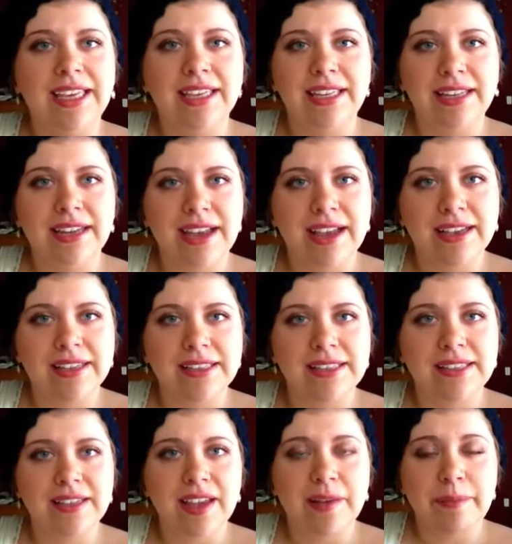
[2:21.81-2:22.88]
it
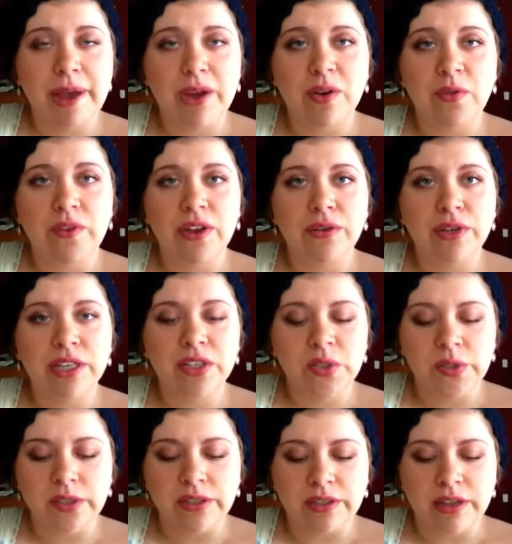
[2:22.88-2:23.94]
as a powder
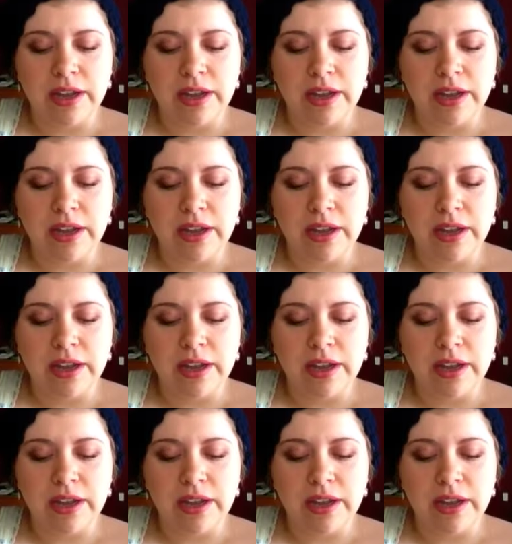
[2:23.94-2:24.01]
foundation.